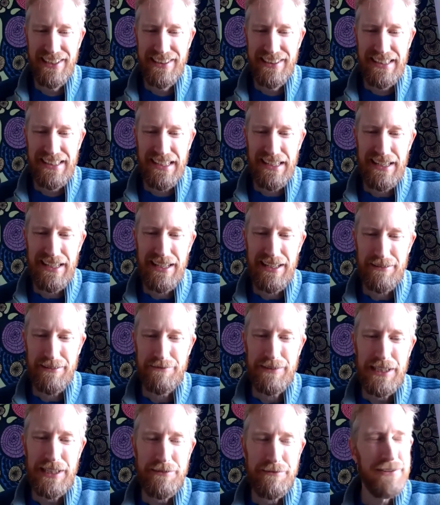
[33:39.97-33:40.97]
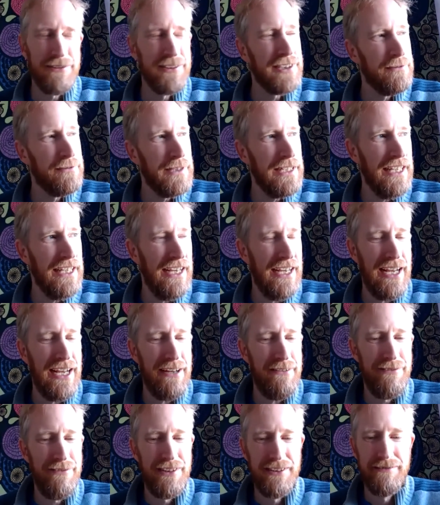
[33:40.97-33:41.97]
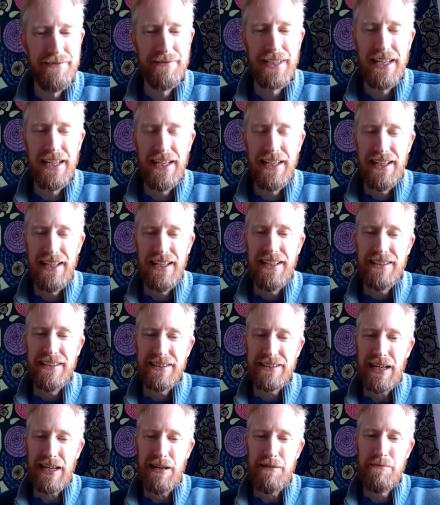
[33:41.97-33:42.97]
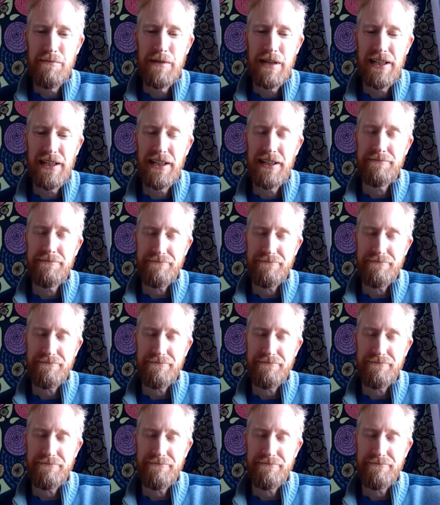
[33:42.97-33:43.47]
Yeah, so we have some,